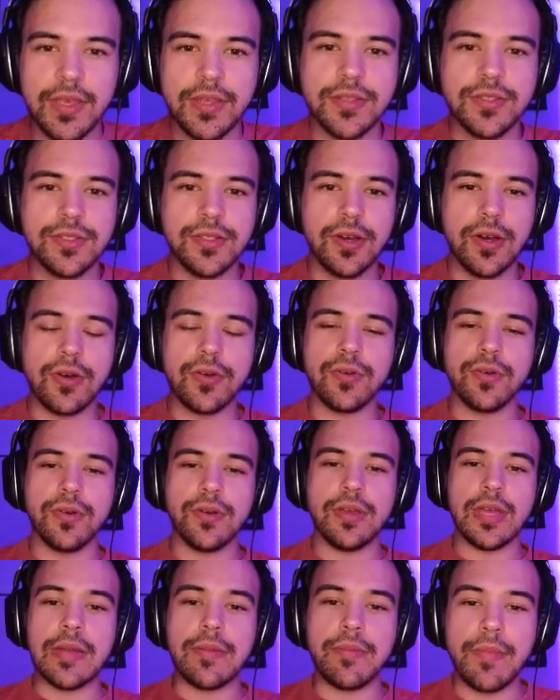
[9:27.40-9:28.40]
So,
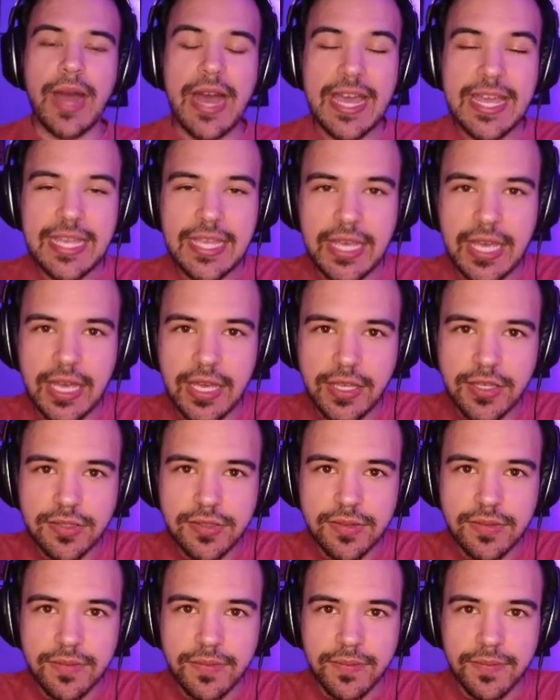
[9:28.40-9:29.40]
in my
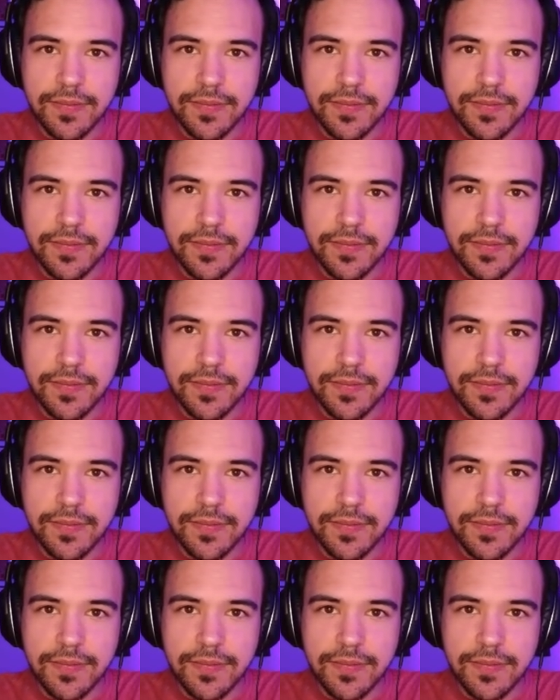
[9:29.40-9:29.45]
case,